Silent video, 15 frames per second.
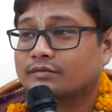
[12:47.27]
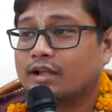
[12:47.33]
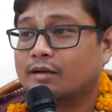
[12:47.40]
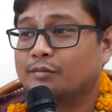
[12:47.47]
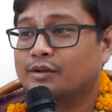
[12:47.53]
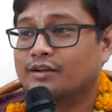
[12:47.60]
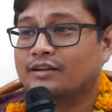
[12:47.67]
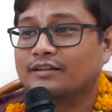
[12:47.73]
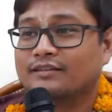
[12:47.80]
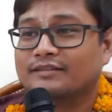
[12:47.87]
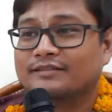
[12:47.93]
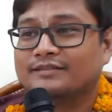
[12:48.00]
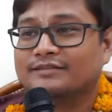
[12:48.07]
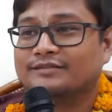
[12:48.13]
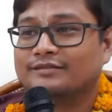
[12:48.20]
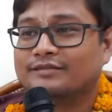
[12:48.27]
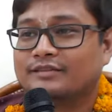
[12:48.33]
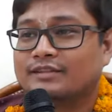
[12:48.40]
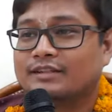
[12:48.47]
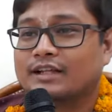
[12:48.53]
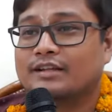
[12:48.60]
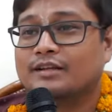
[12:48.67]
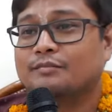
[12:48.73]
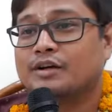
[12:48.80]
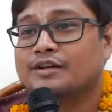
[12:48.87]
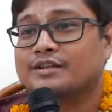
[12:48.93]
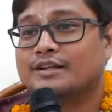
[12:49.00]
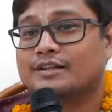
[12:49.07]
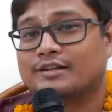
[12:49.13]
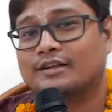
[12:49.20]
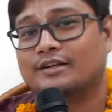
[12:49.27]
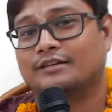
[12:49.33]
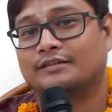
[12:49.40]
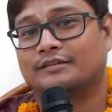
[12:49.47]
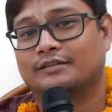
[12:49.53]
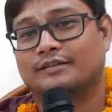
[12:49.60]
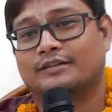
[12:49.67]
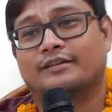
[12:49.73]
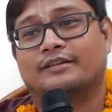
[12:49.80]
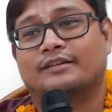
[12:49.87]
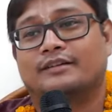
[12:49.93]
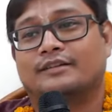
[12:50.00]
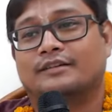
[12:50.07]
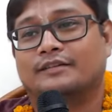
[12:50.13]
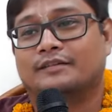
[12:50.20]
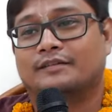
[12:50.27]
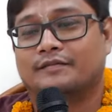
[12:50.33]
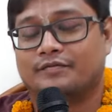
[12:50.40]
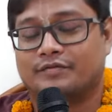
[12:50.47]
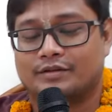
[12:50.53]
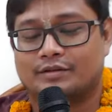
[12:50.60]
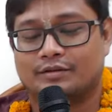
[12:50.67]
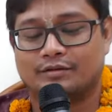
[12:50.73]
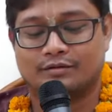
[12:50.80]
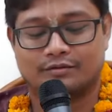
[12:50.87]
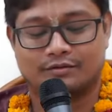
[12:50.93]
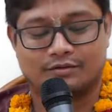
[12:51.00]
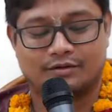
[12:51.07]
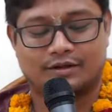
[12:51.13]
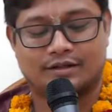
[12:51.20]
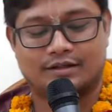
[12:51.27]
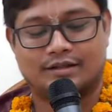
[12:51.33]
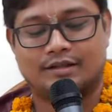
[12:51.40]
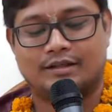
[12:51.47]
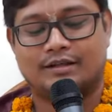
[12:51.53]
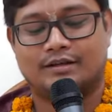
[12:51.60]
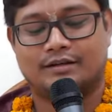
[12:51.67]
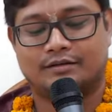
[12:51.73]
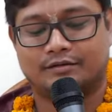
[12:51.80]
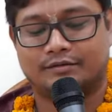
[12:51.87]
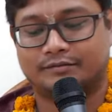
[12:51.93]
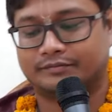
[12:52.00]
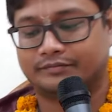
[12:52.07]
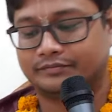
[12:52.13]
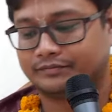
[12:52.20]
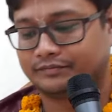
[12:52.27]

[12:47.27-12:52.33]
Tell me. Nothing much actually. So you can see here.